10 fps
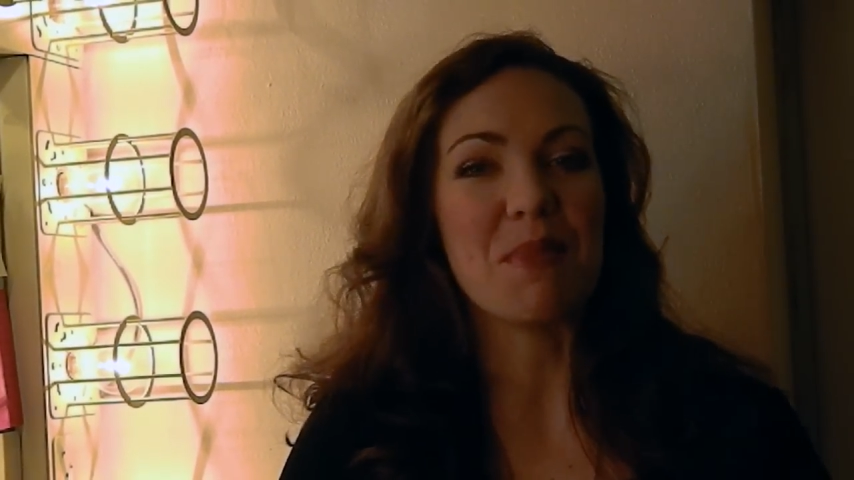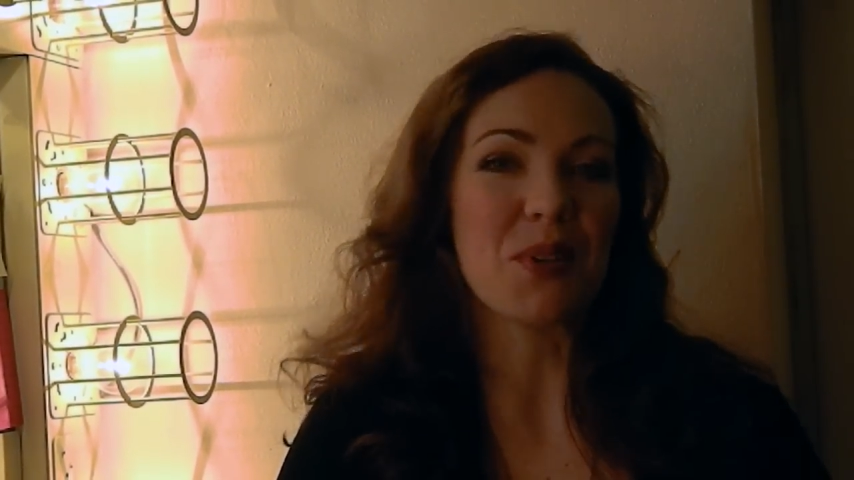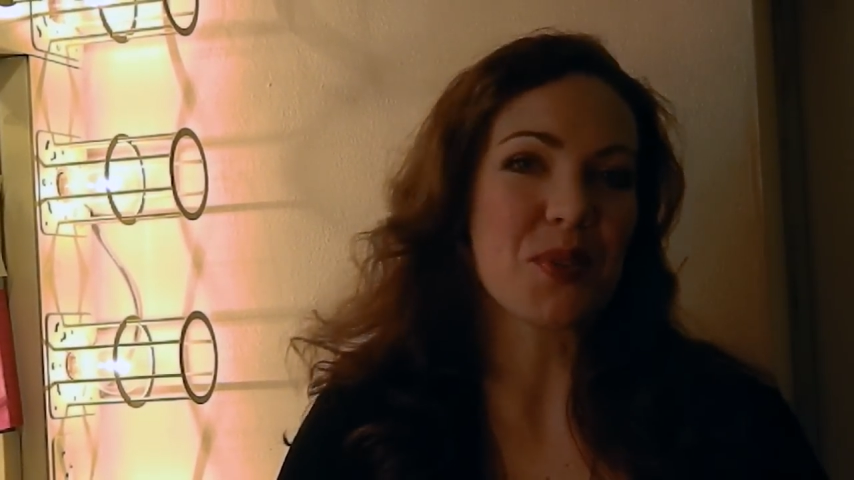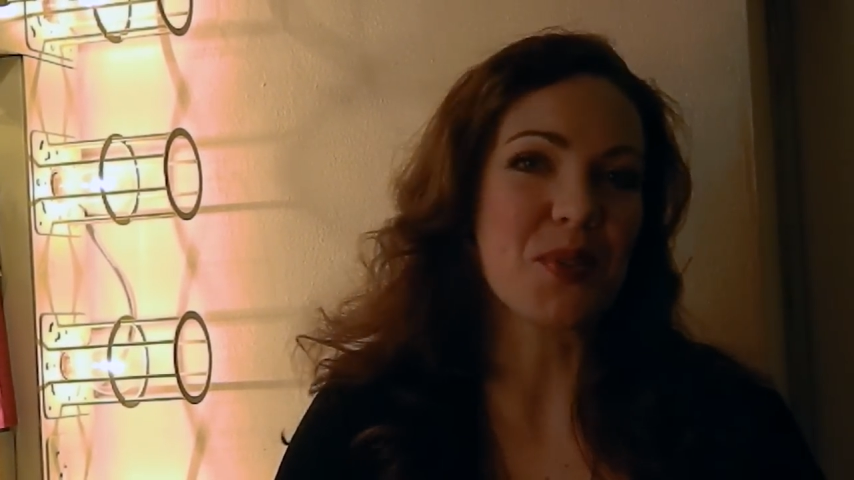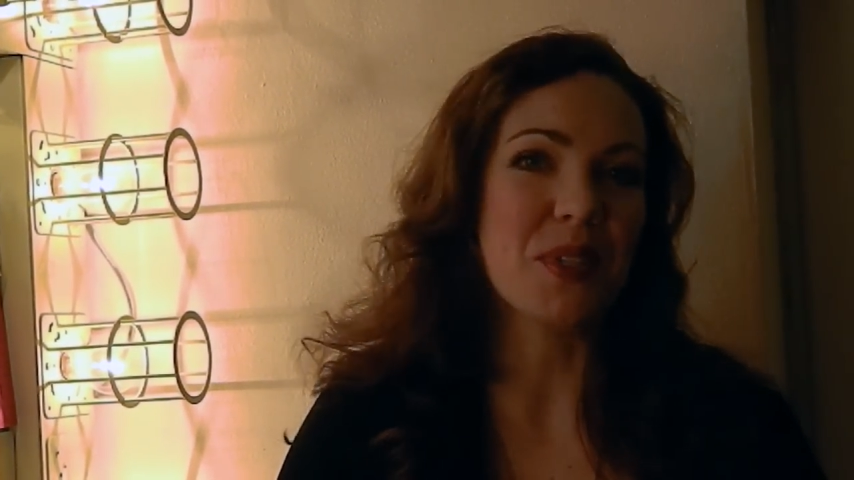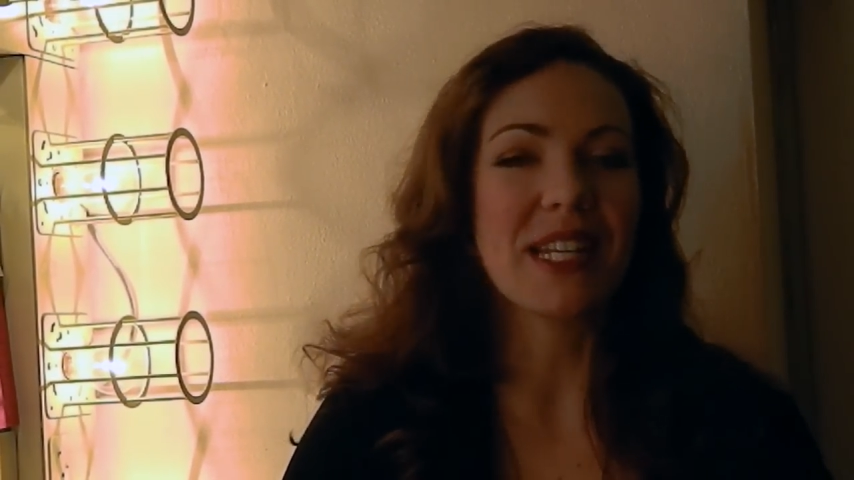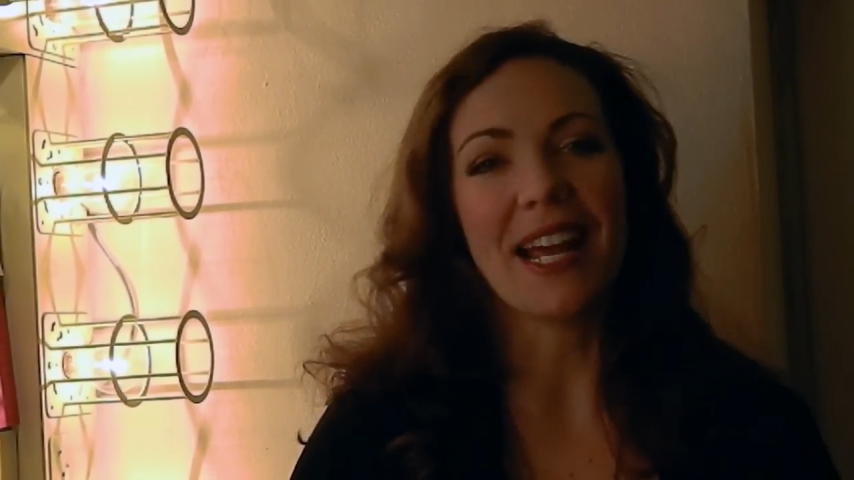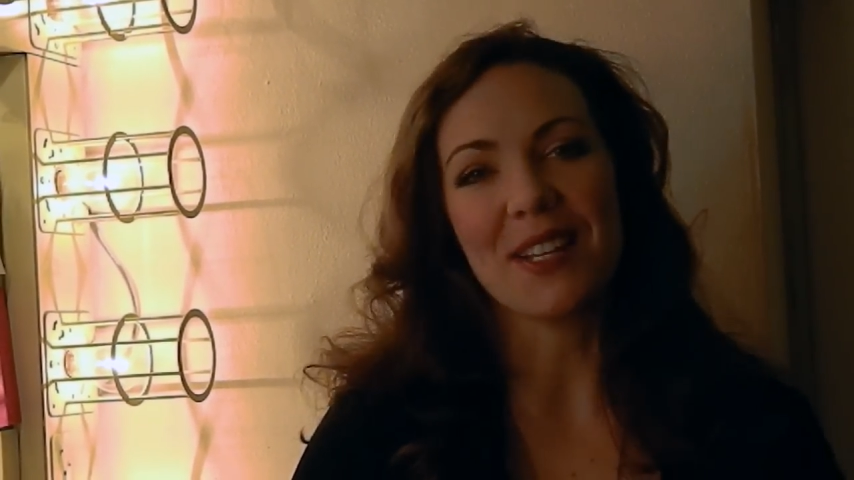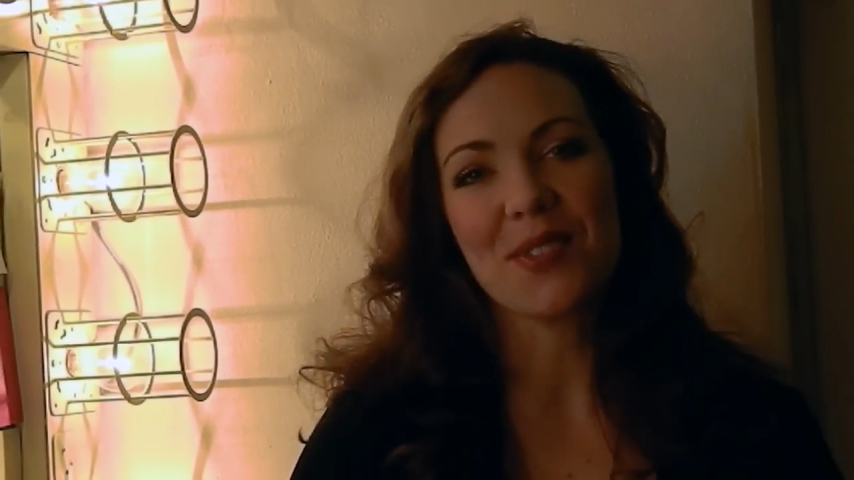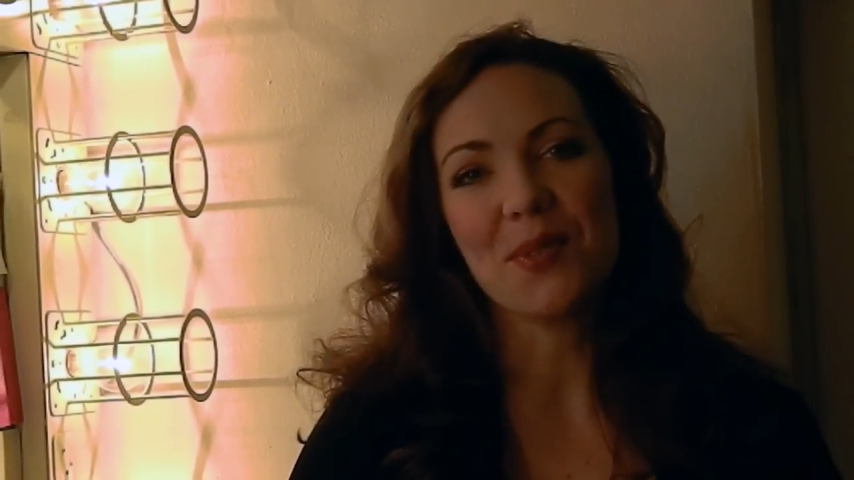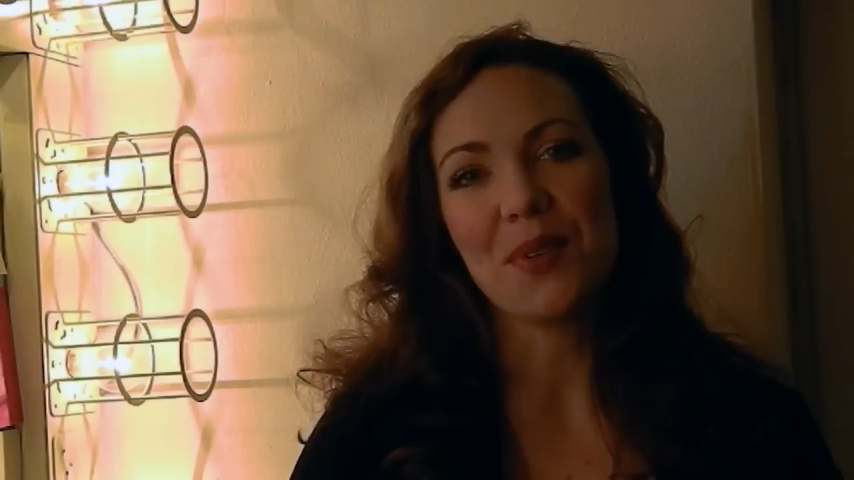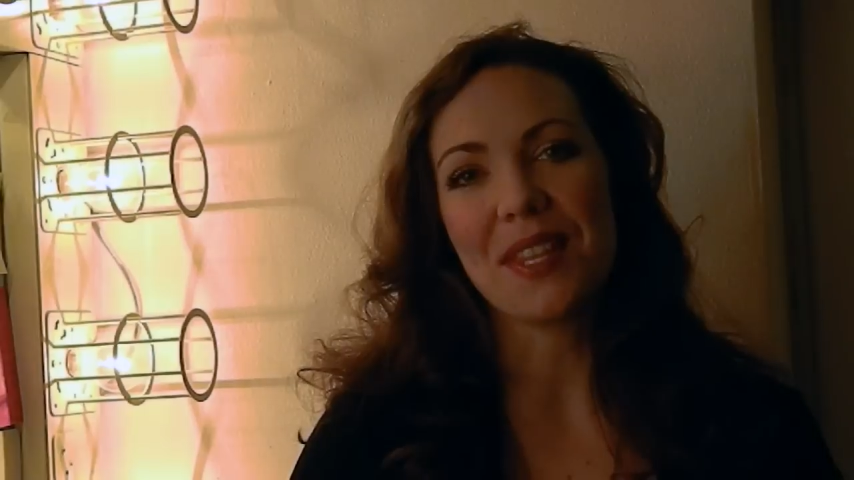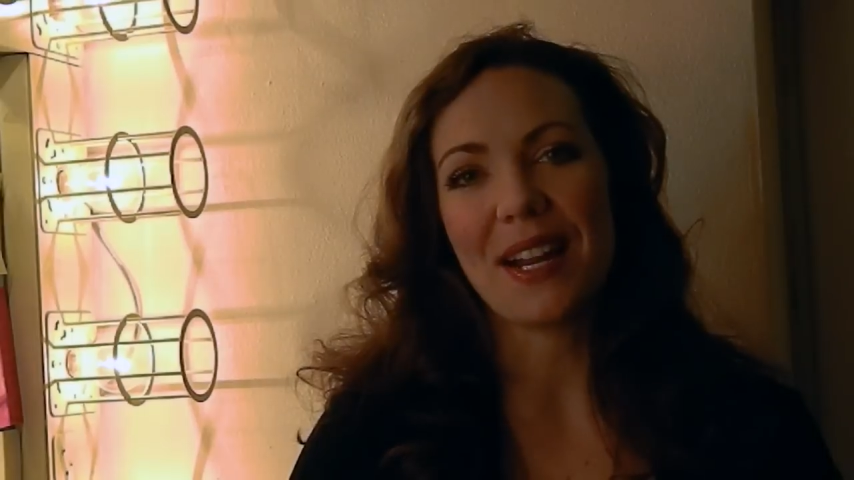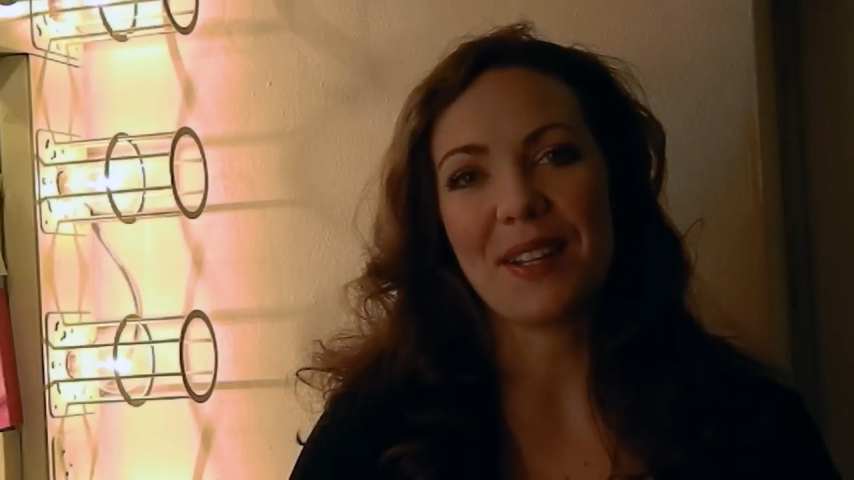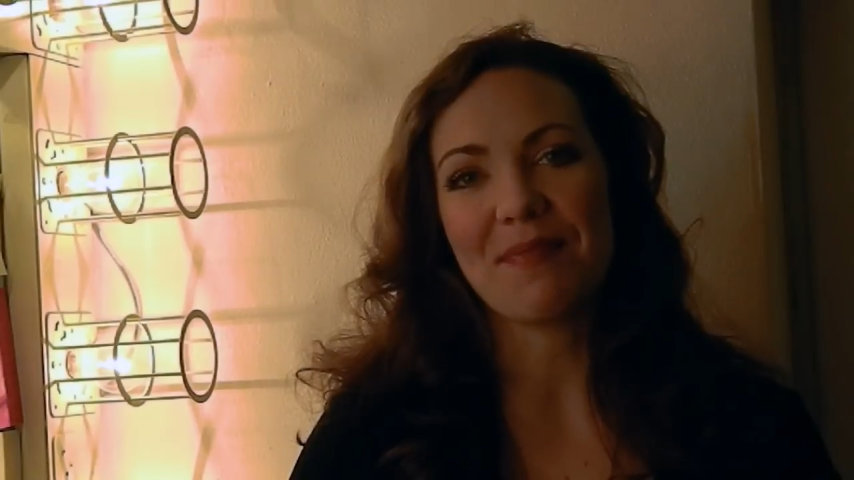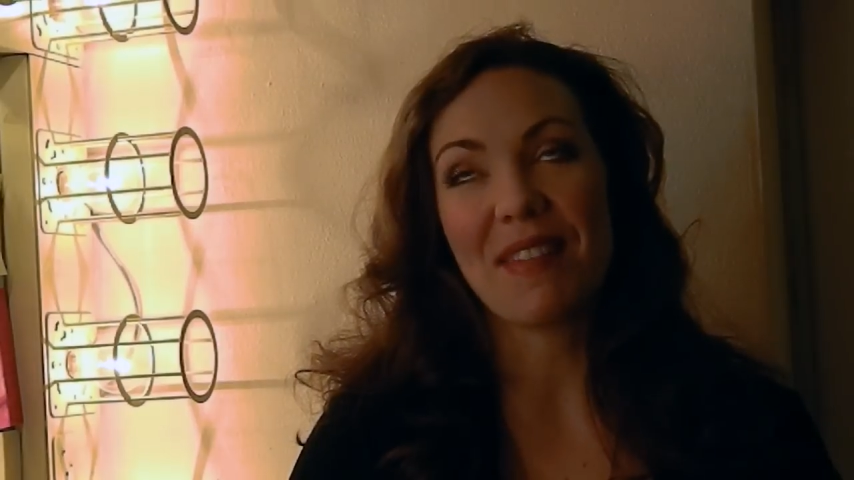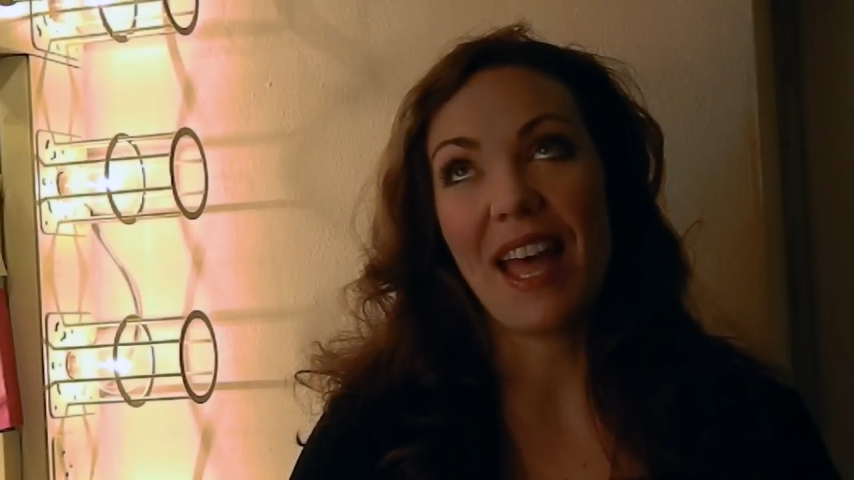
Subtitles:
middle school and high school that I